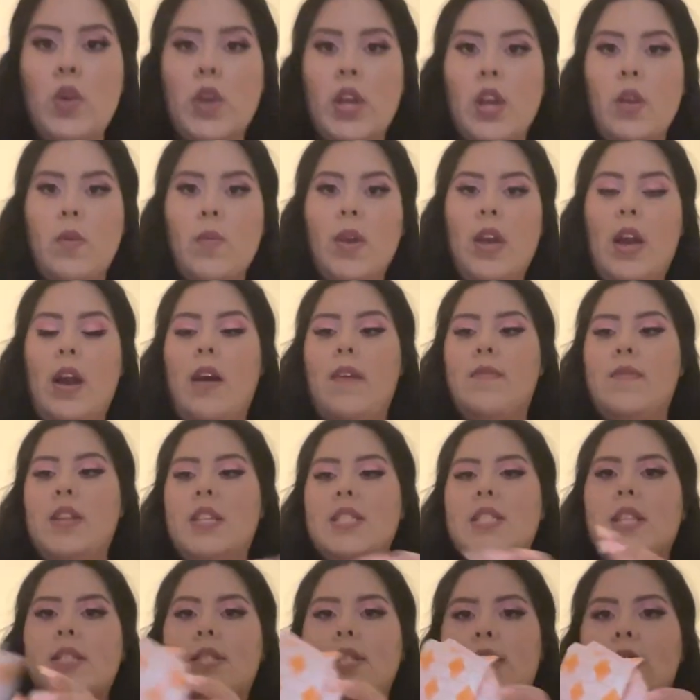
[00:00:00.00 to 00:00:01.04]
here we have
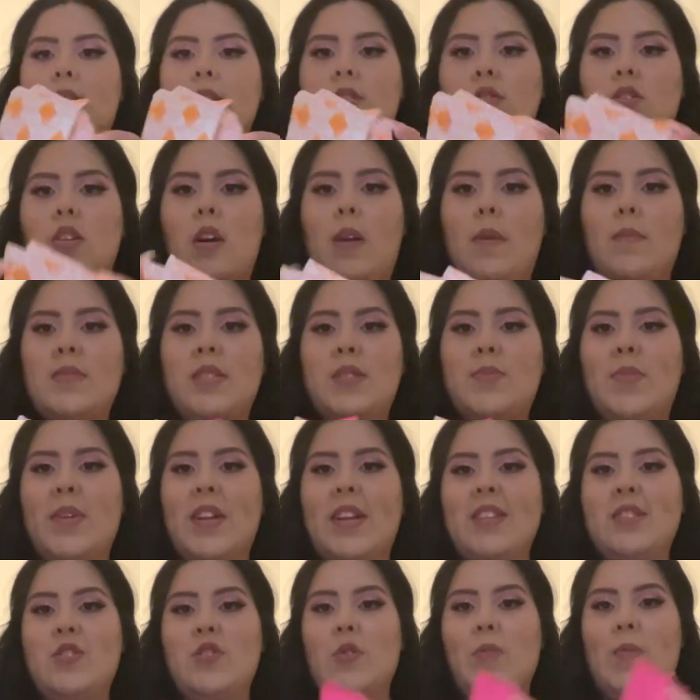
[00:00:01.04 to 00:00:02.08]
necessities. So I'm just
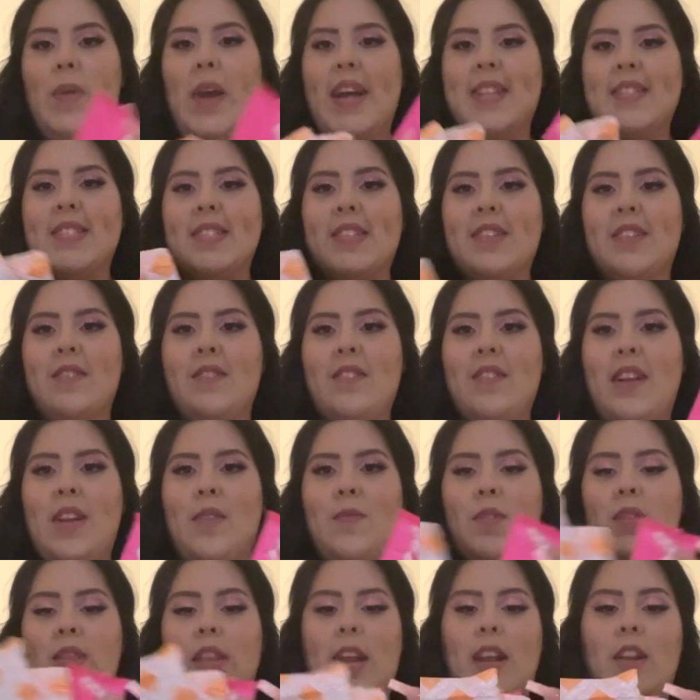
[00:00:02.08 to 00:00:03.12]
putting 2 pads in here and
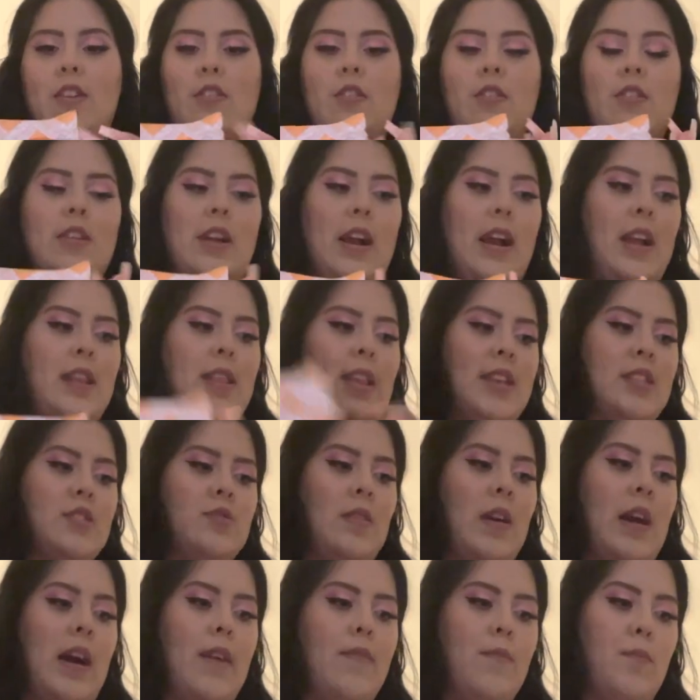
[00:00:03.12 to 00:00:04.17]
1 liner. I like
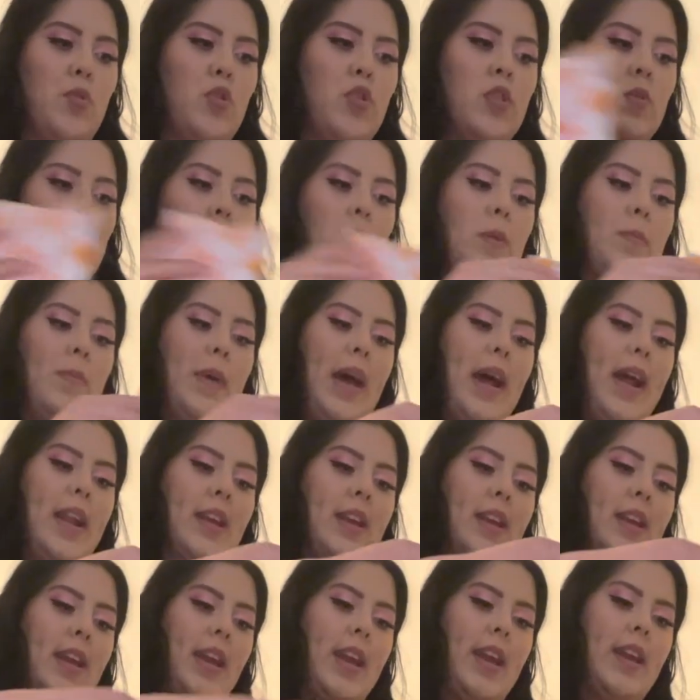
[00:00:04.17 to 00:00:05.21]
to have more than 1 pad
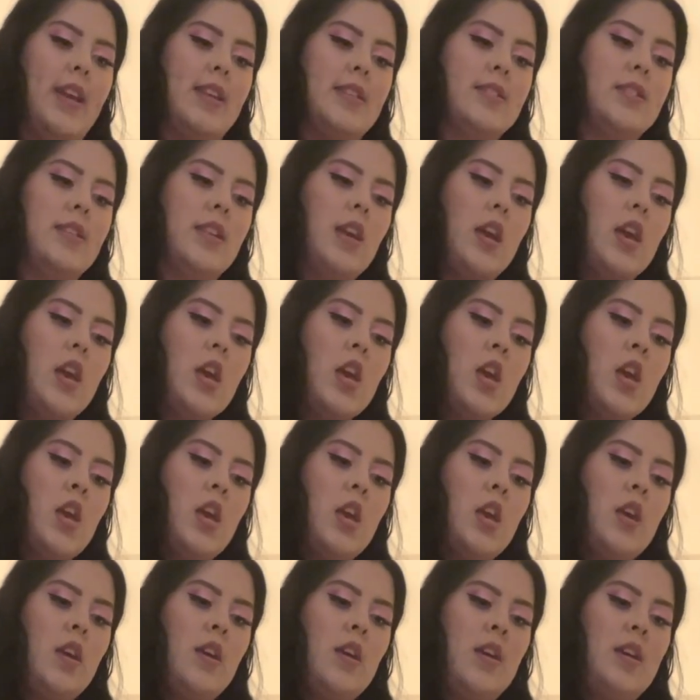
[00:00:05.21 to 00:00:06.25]
in case
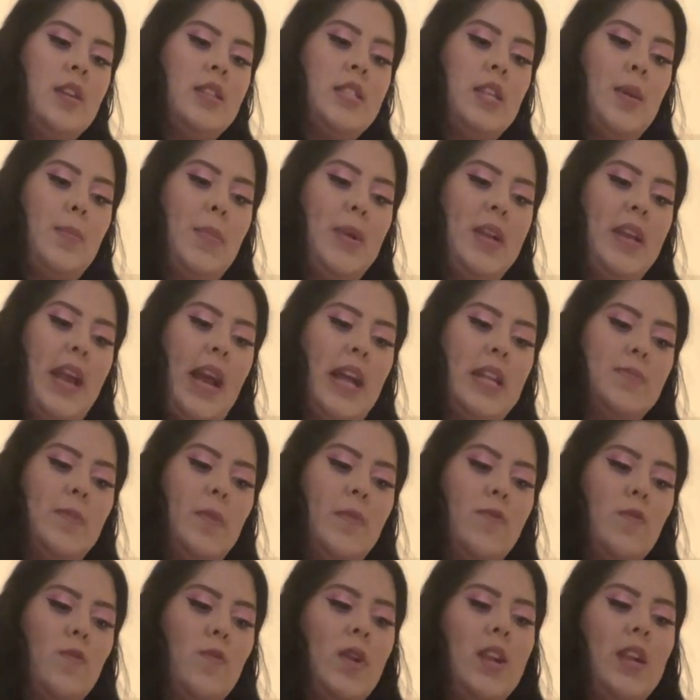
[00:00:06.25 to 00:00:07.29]
somebody asks me
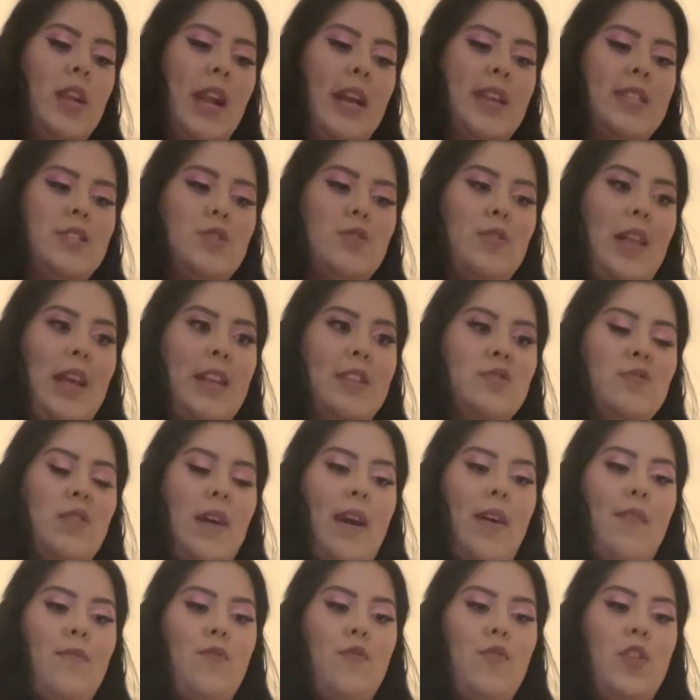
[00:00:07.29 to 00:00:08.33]
for one, and I still like to
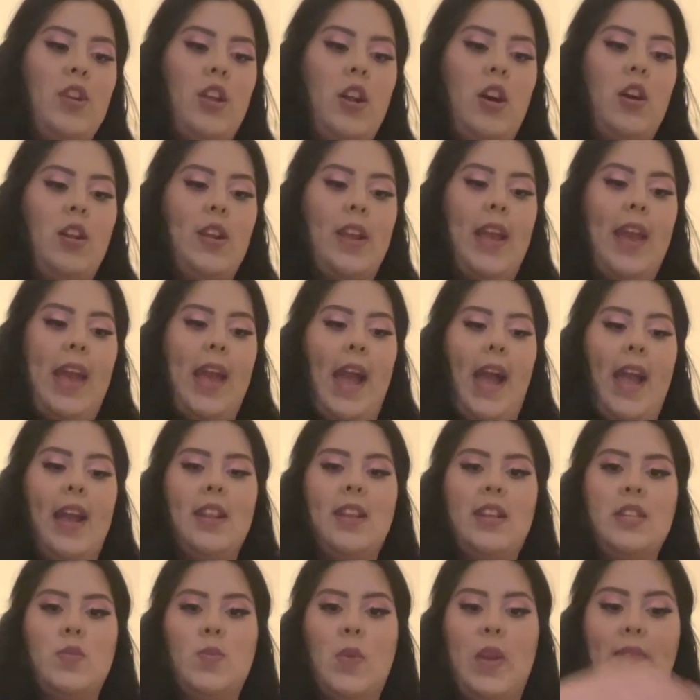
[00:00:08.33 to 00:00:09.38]
have one on hand
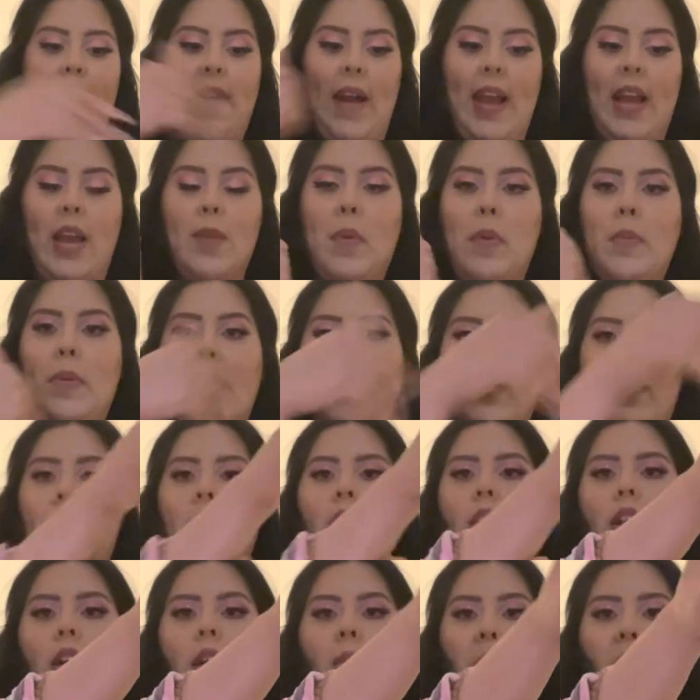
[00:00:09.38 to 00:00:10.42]
because what if I get my
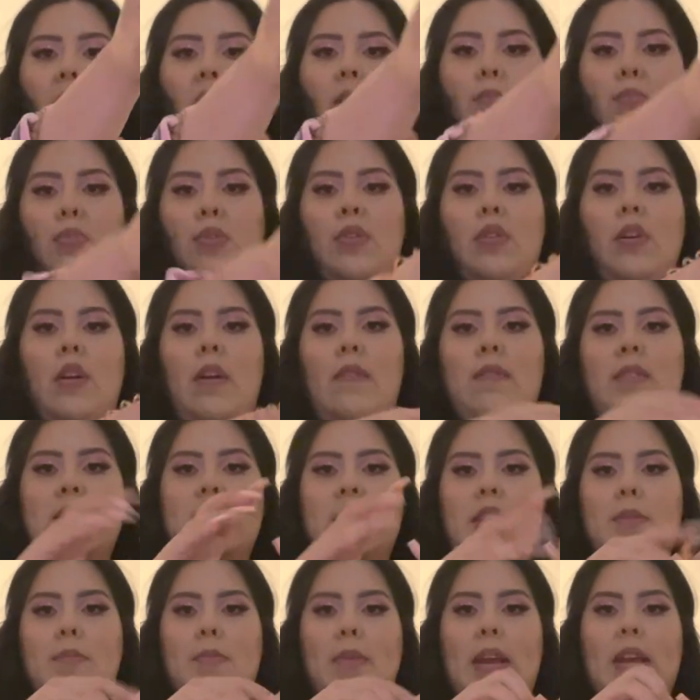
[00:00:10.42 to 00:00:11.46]
period? I'm going to put
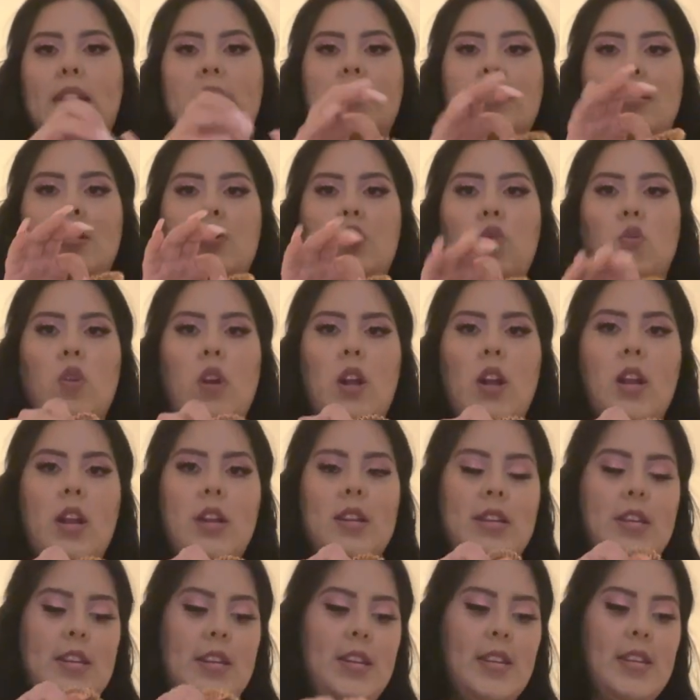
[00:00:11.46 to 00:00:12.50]
obviously my store
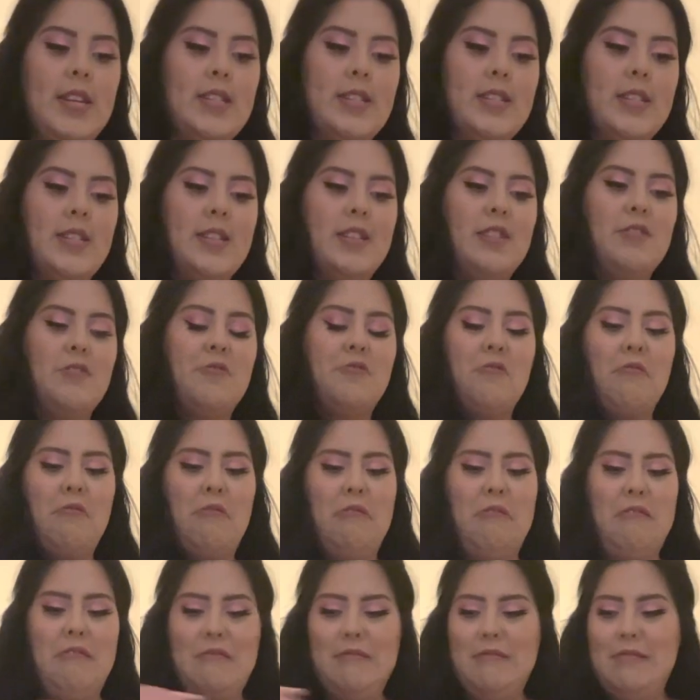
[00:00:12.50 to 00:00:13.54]
keys in here.
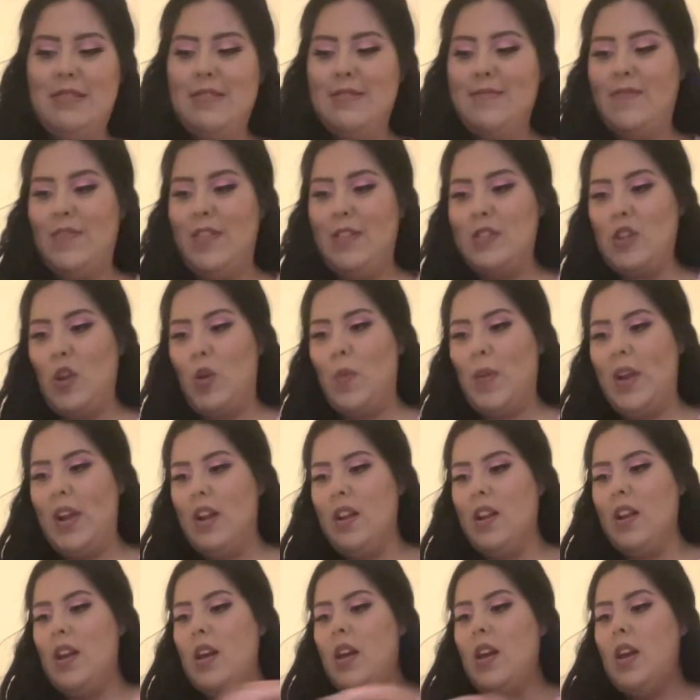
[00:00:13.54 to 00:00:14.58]
Oh, feels so weird.